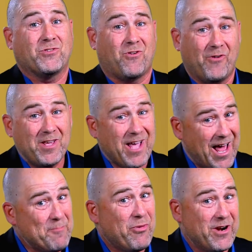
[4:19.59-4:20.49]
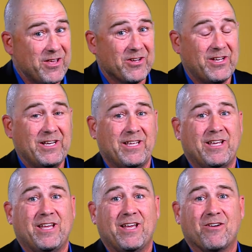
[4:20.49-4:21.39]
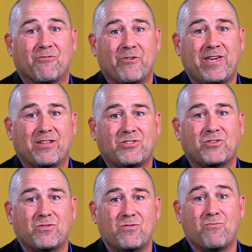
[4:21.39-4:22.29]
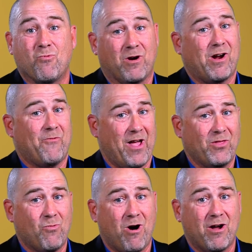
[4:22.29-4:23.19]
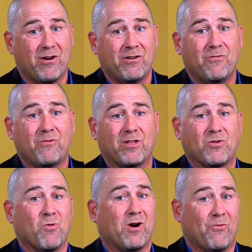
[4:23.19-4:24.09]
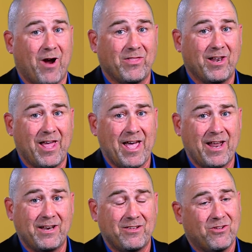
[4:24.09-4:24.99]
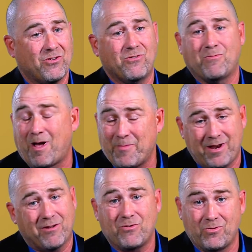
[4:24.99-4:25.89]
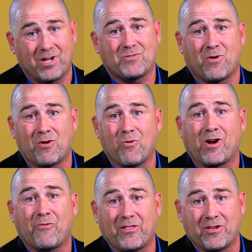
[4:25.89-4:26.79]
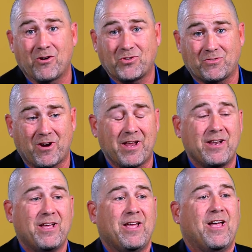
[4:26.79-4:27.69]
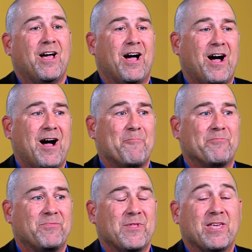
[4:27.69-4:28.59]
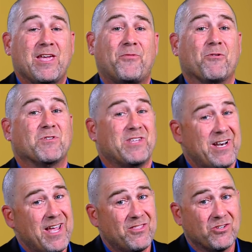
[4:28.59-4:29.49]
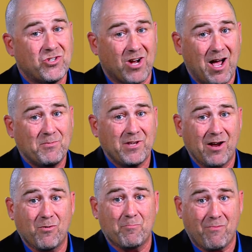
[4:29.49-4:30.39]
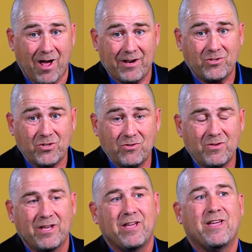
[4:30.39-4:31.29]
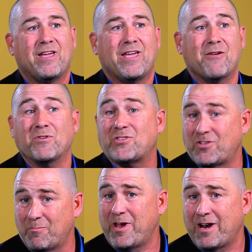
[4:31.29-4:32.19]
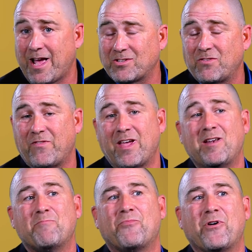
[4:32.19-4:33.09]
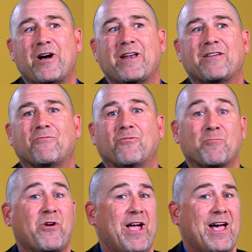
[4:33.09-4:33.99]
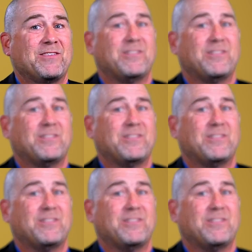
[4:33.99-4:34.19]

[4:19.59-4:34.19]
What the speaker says: is already kind of pretty good. We get to work around the water, get to work around the land. Who doesn't want to work around the ocean, right? If there was any other jobs that I wouldn't want to do, it would still be in land surveying, but rumor has